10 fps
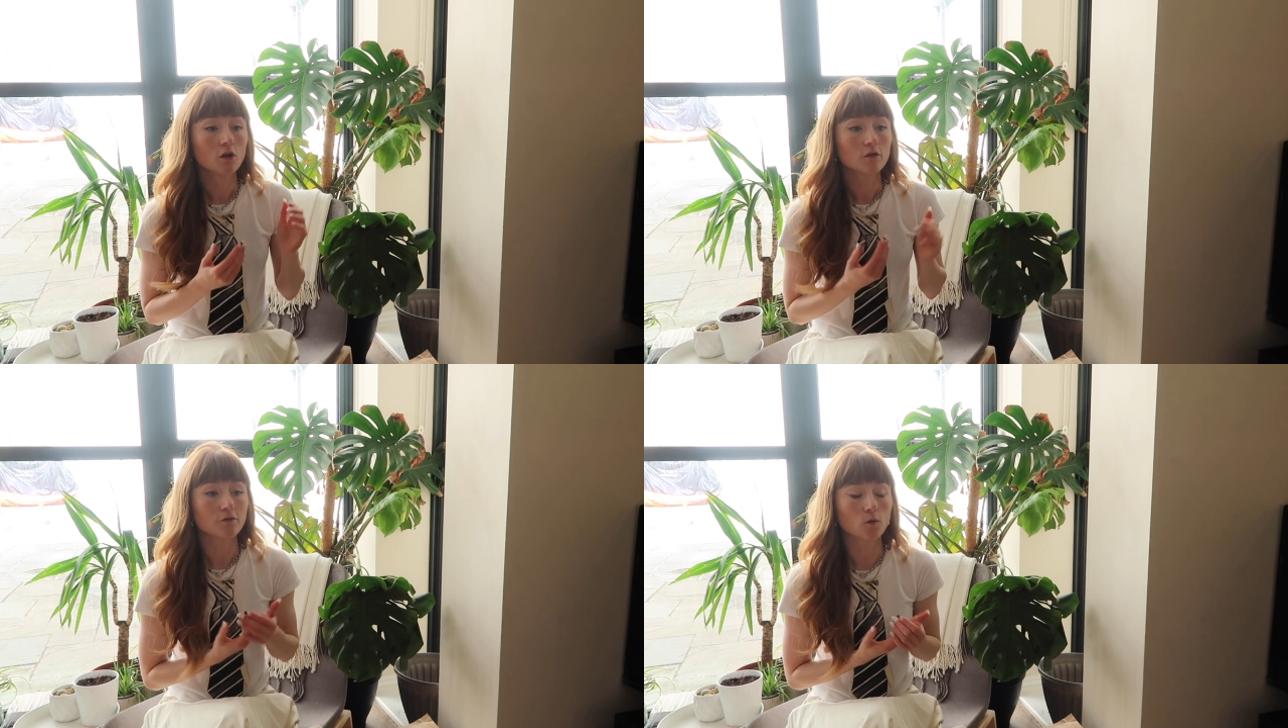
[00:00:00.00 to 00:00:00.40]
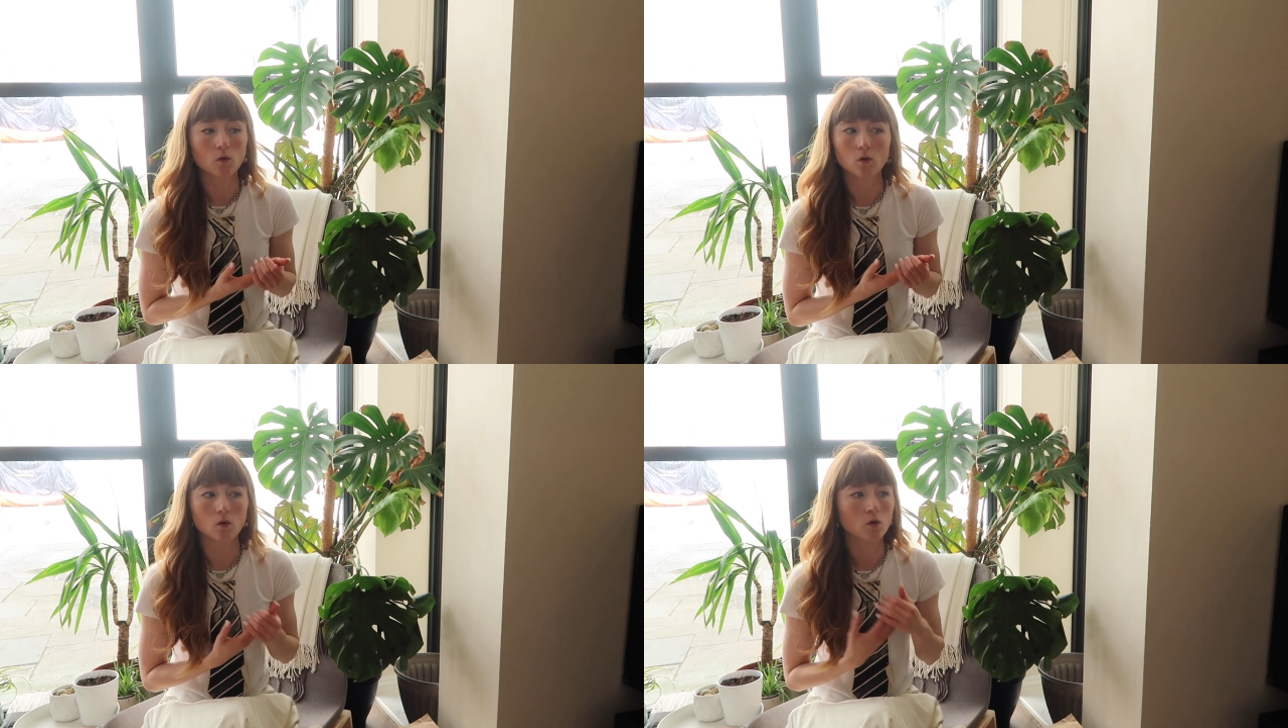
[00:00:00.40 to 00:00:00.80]

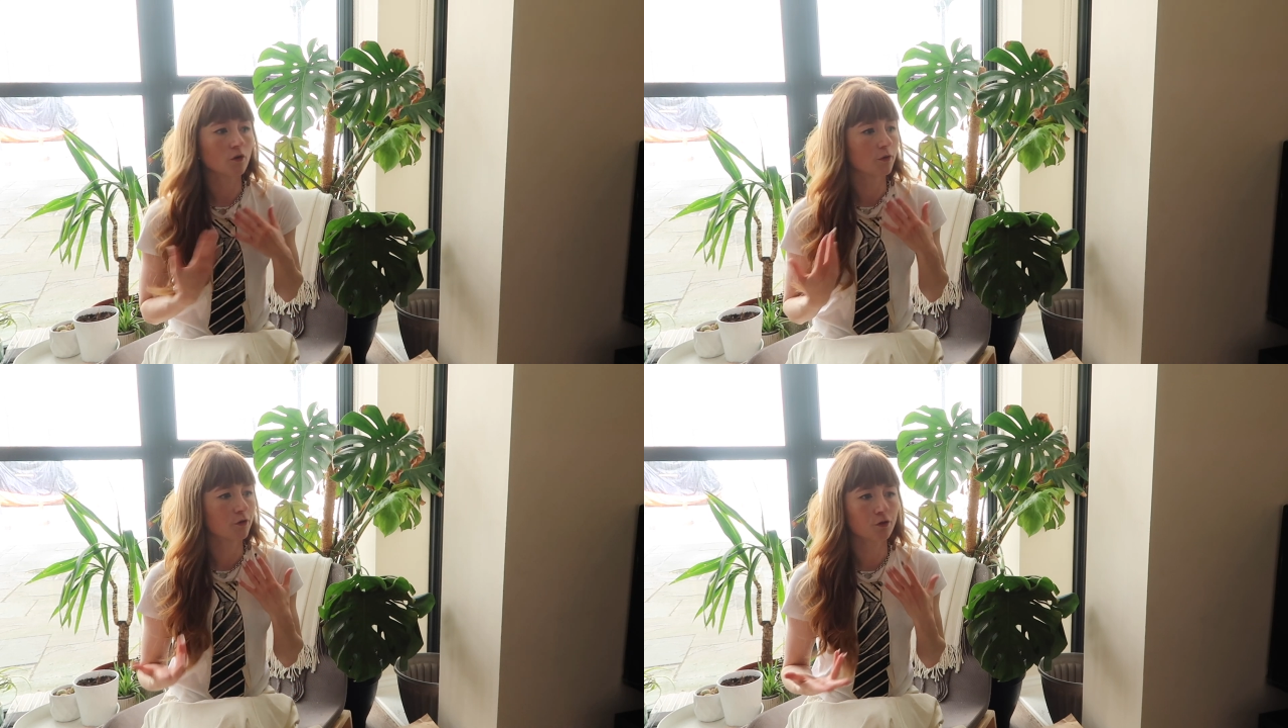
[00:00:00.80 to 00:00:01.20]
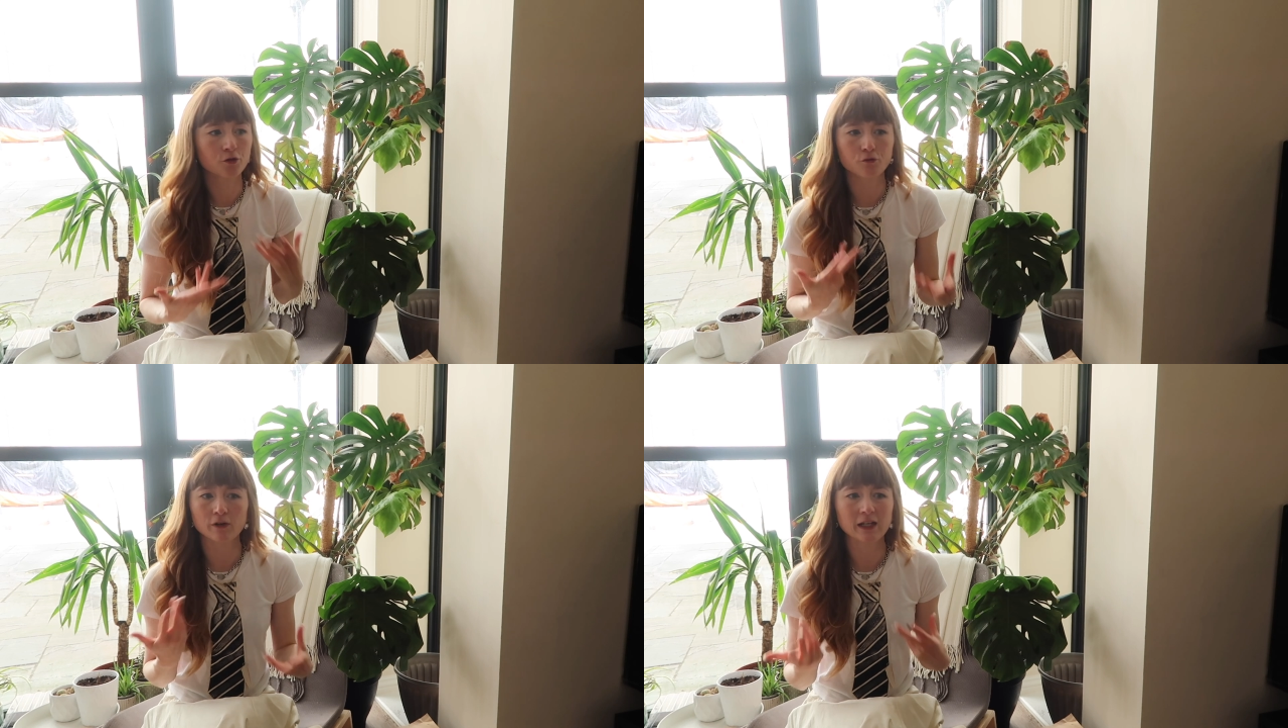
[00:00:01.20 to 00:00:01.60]
for
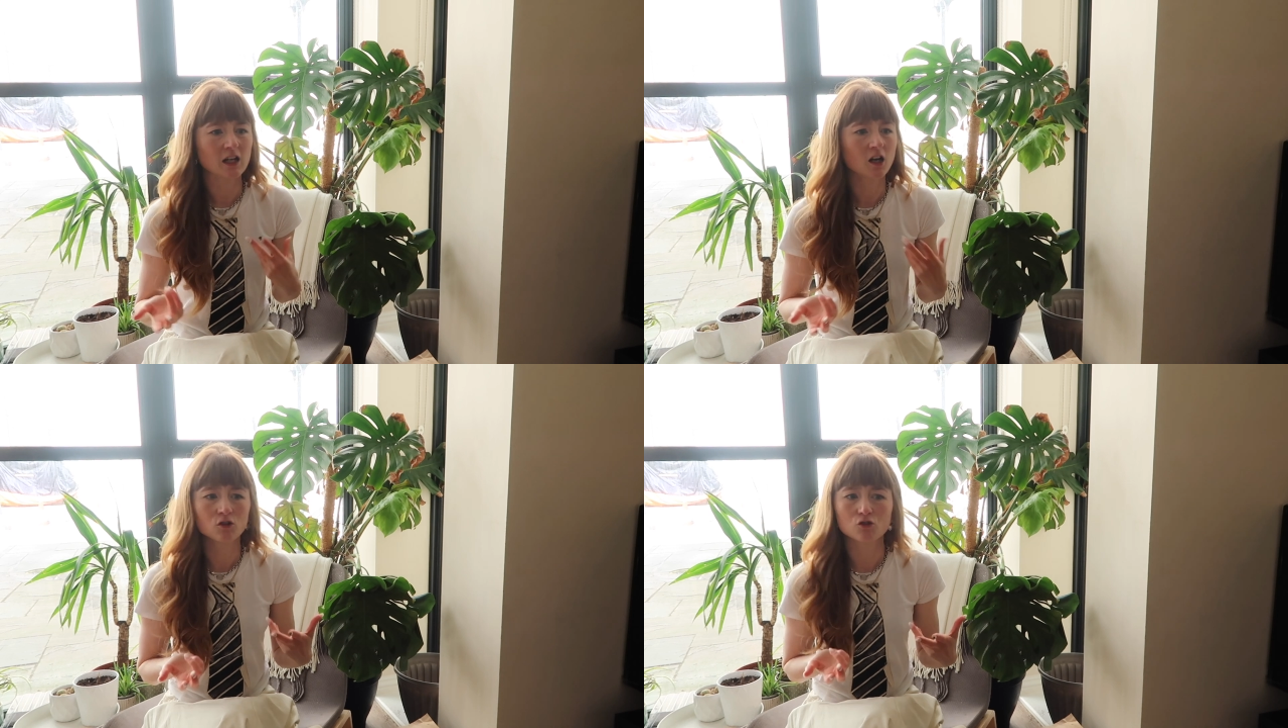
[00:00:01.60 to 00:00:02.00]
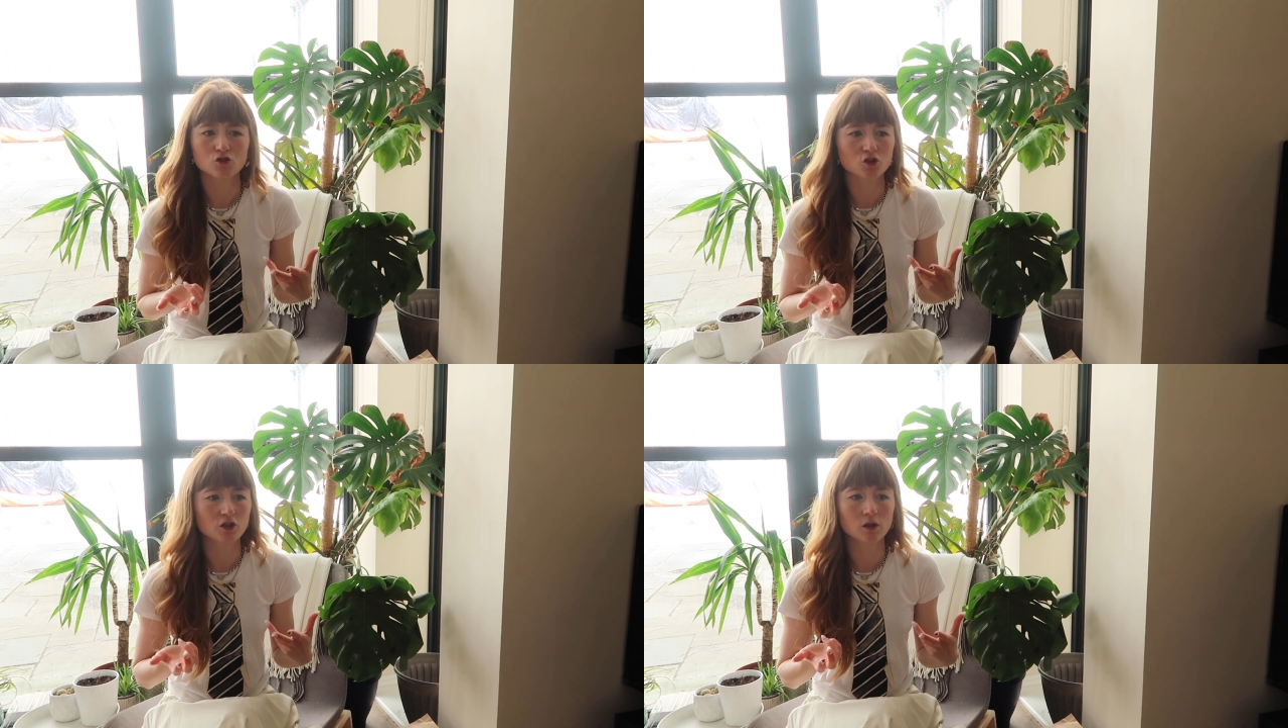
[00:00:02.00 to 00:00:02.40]

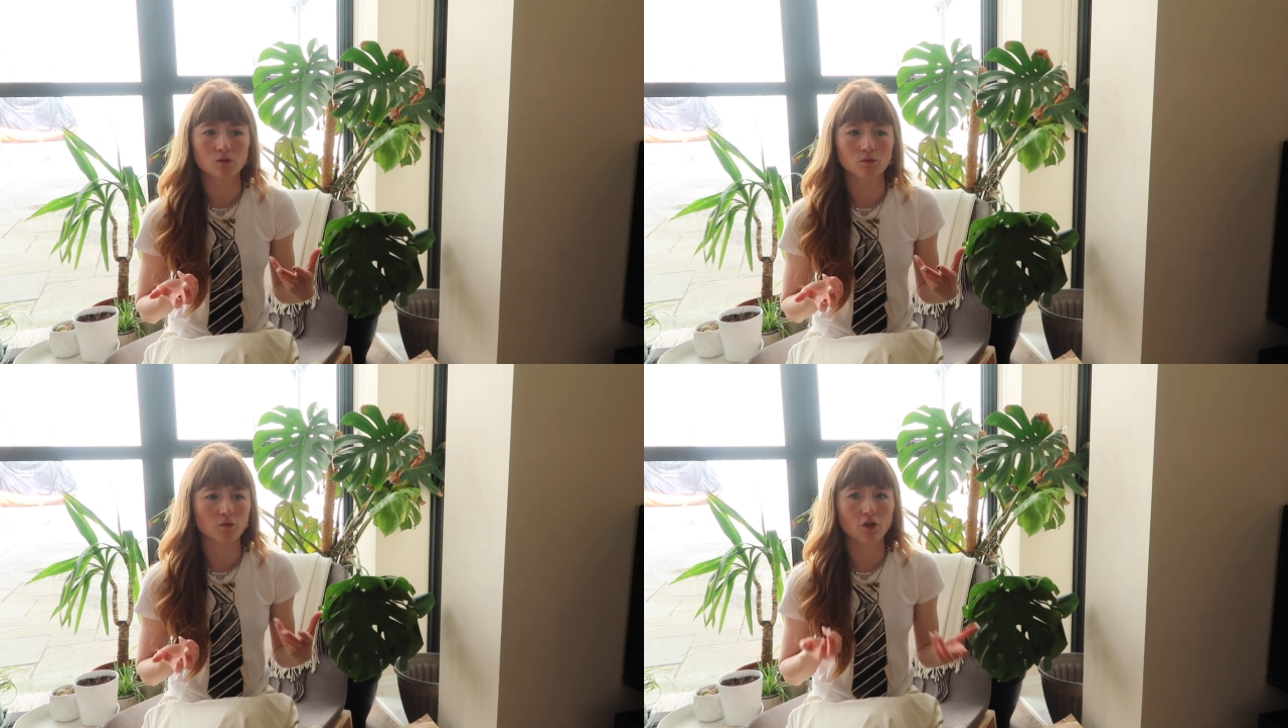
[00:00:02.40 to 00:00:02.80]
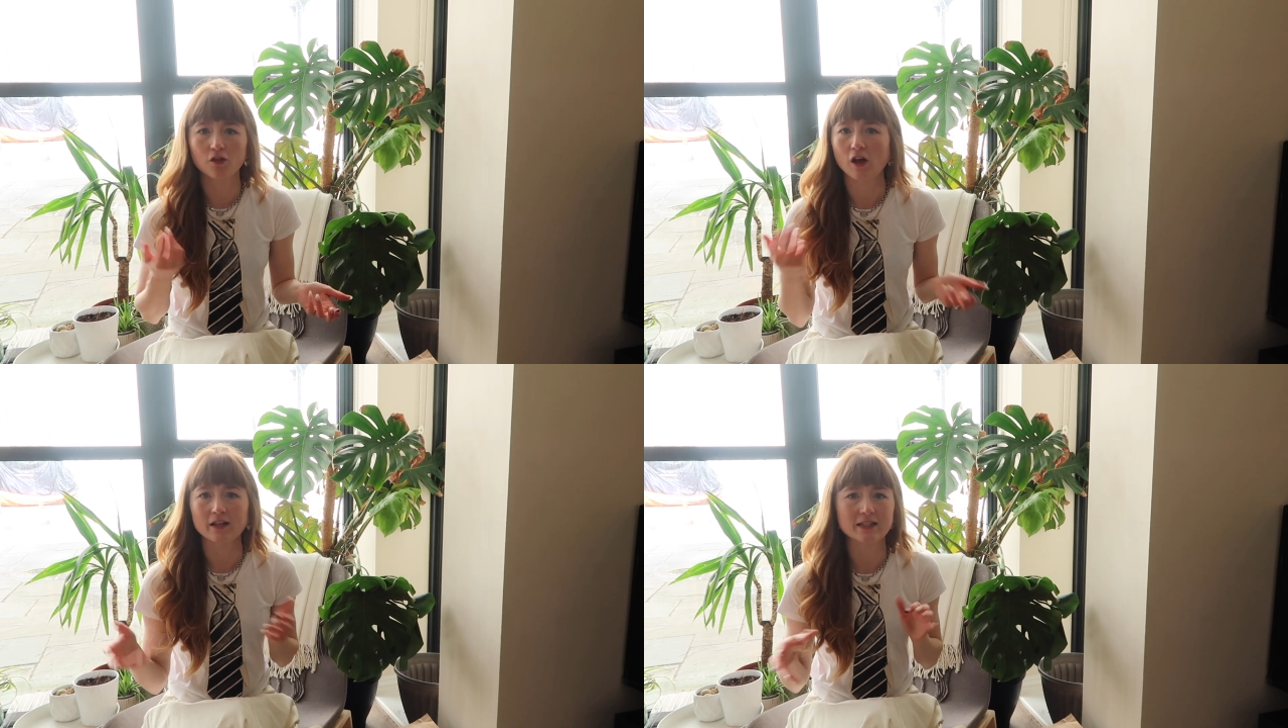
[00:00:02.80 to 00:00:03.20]

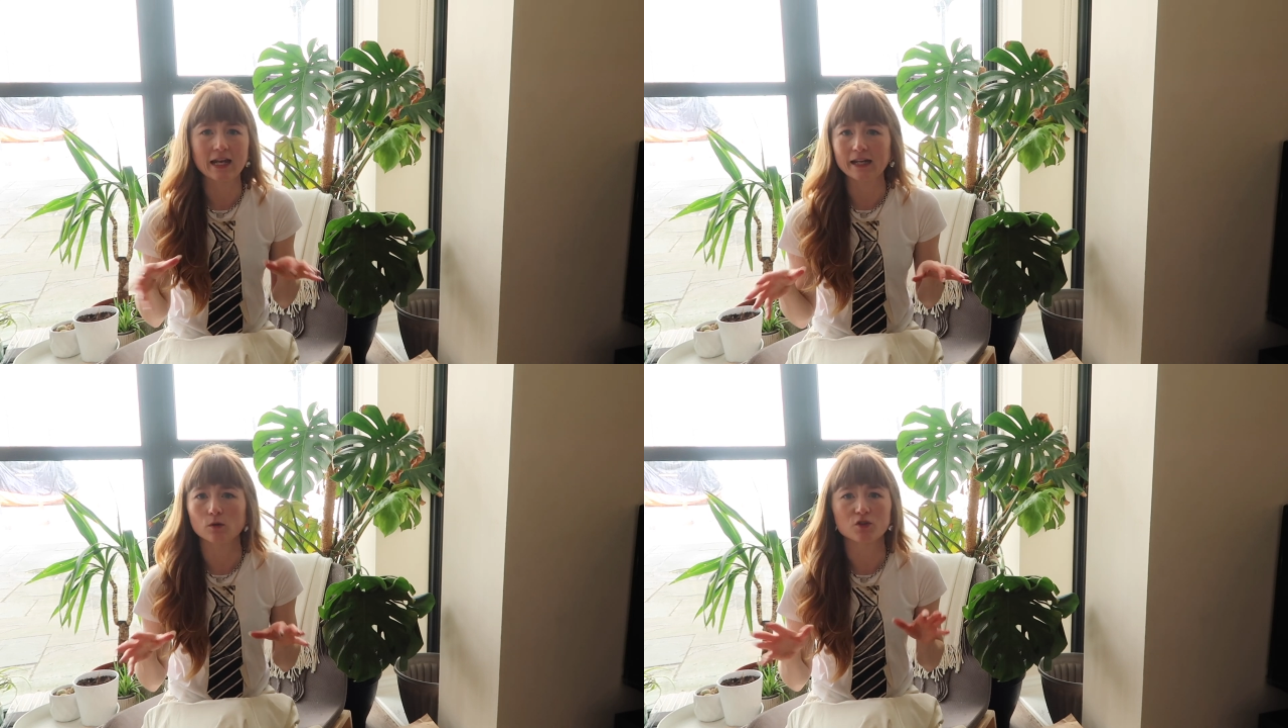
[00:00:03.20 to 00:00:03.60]
$338